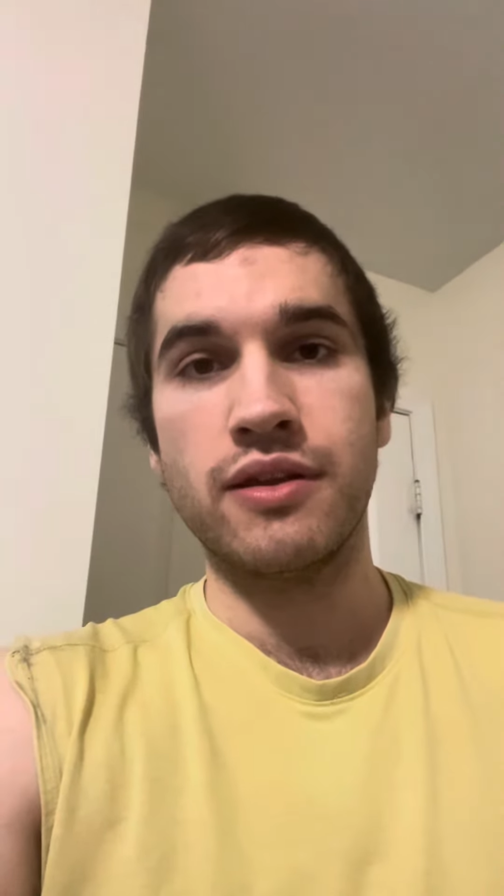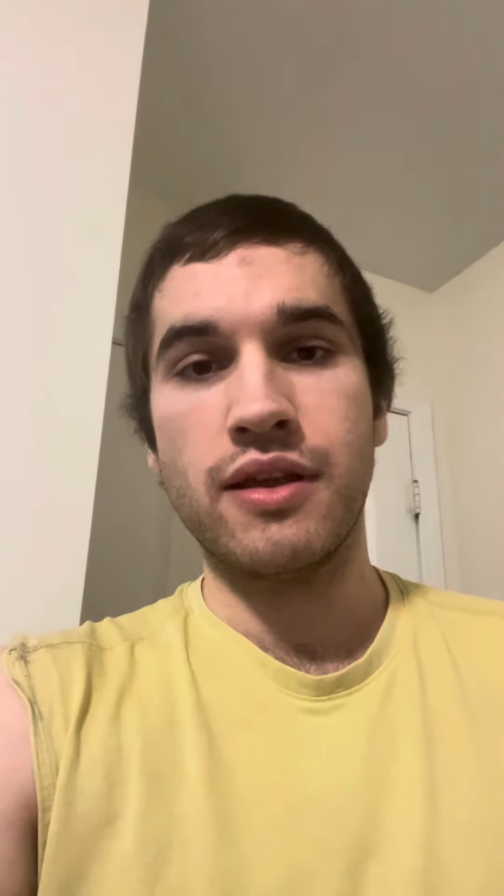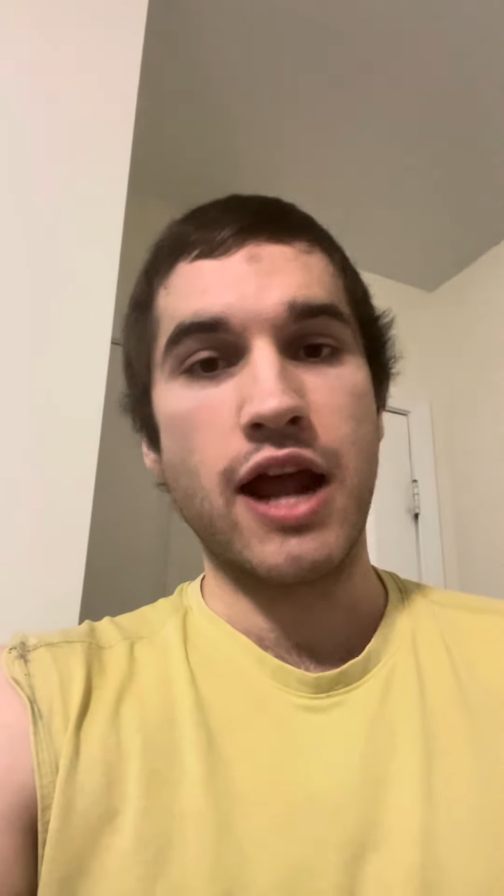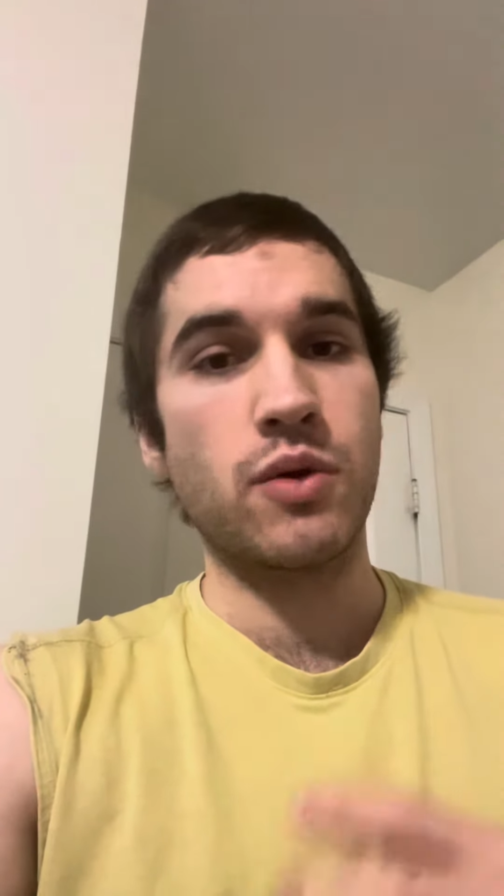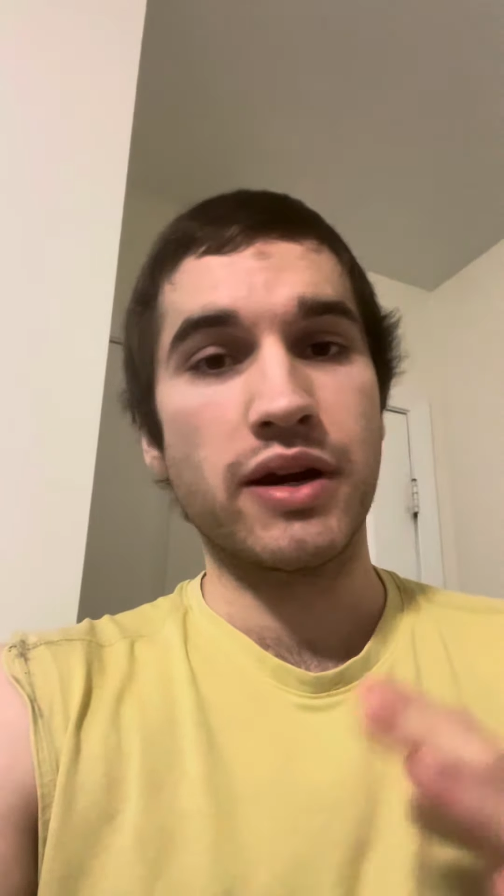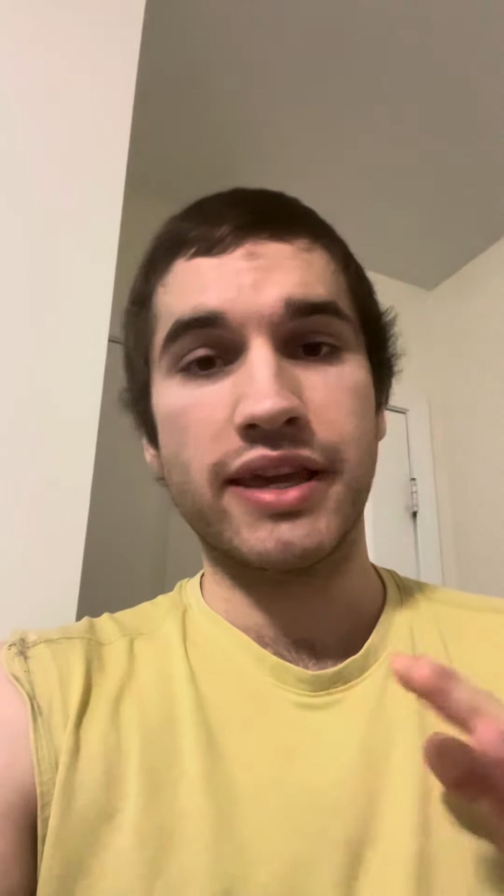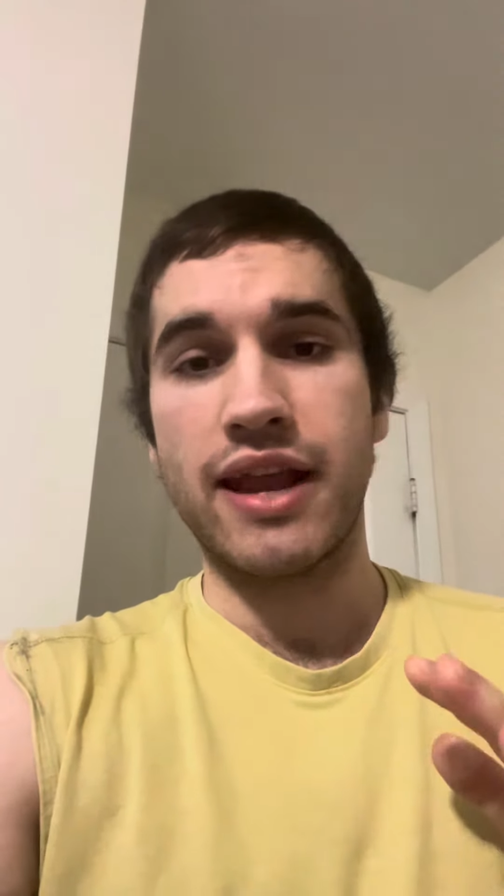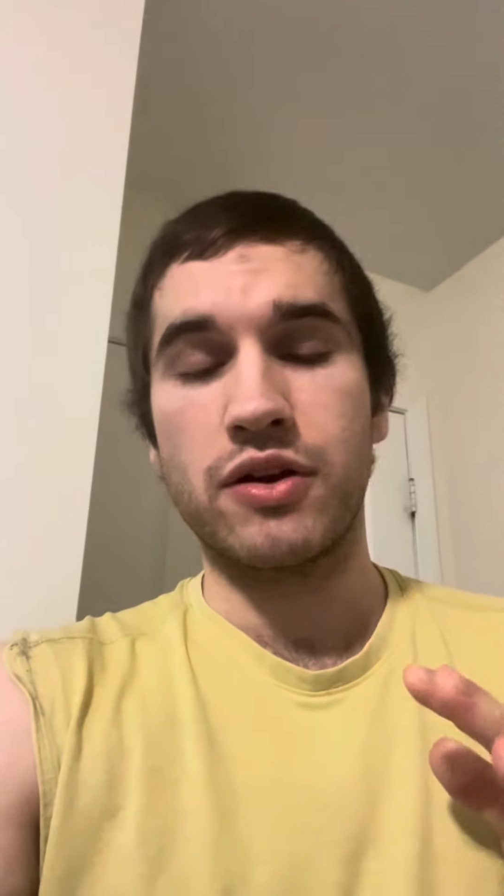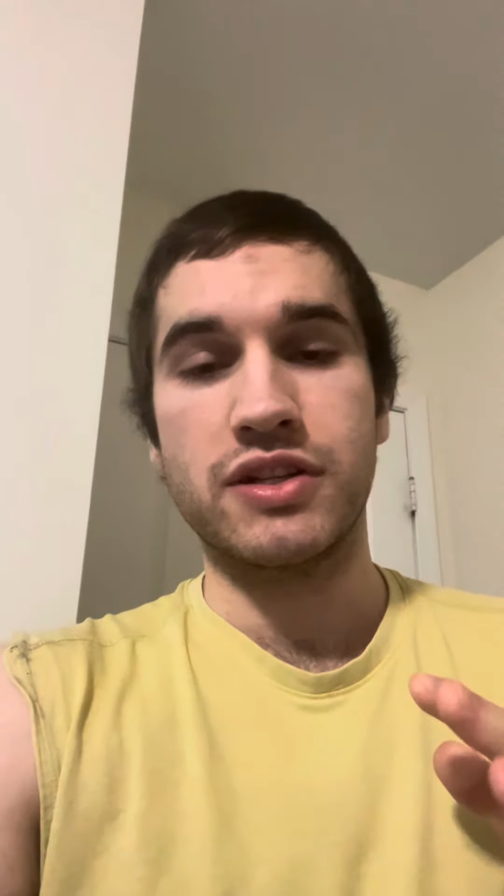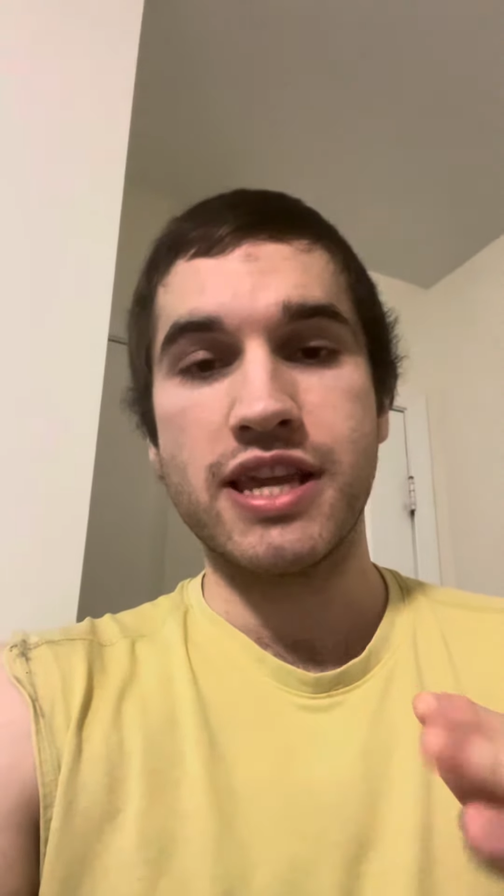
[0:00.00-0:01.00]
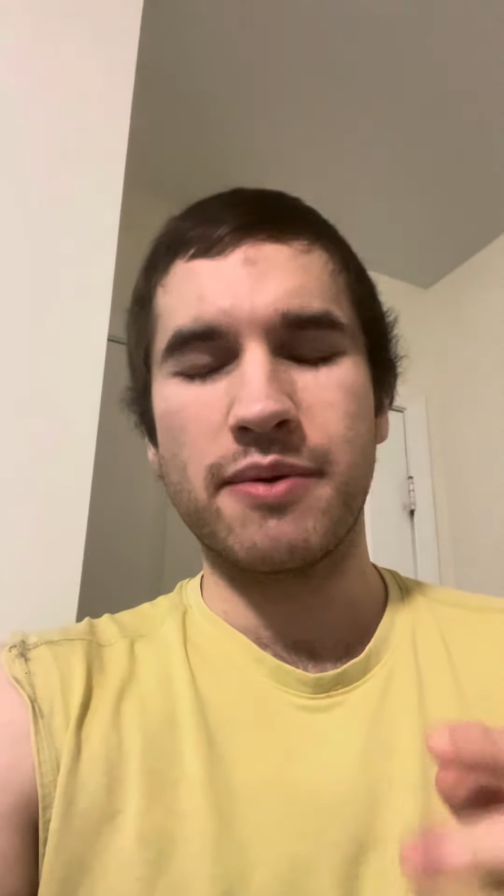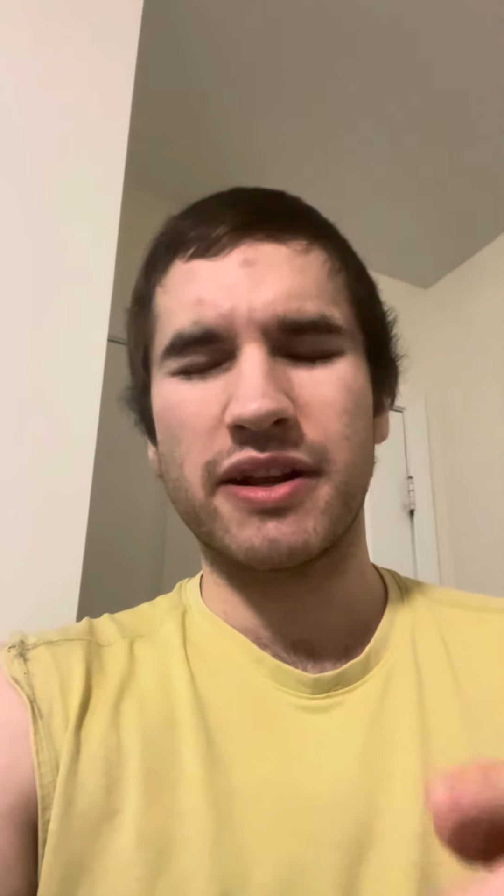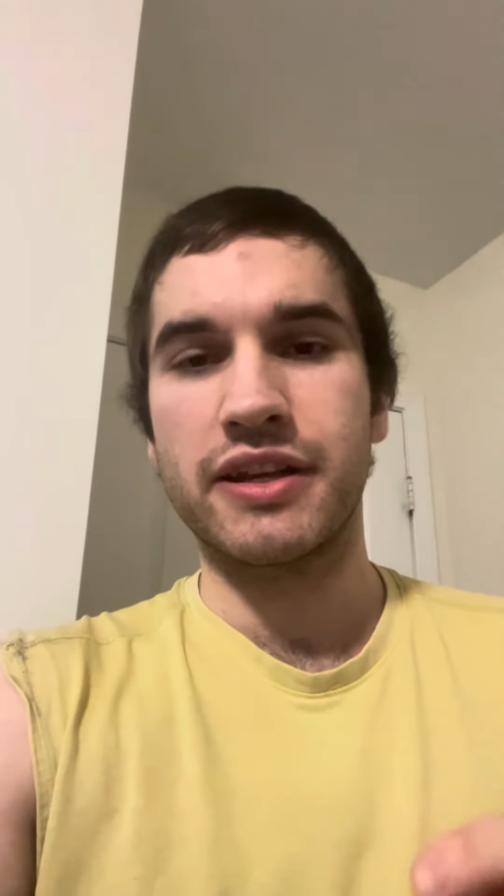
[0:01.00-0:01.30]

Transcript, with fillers: I don't want to guarantee I'm going